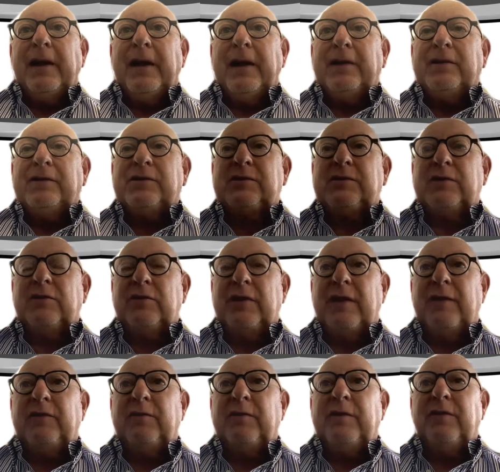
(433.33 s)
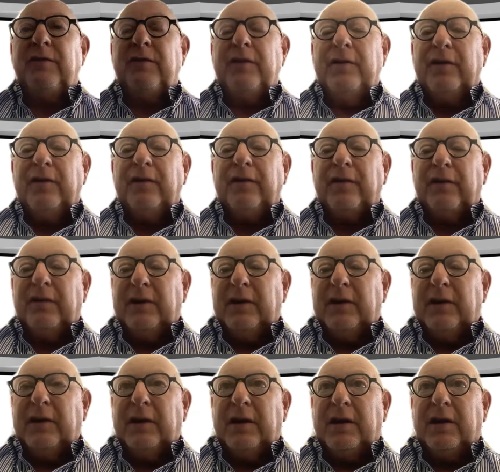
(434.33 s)
and so you have to be very,
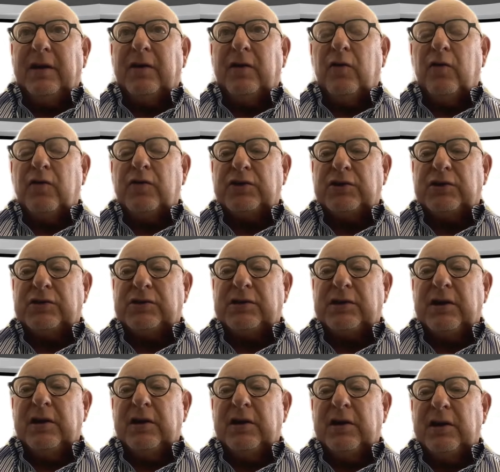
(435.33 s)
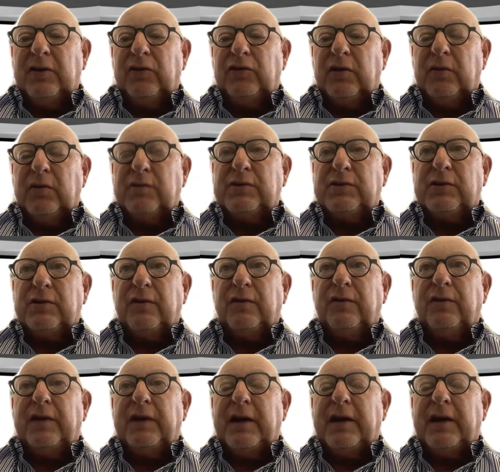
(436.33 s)
very cautious in terms of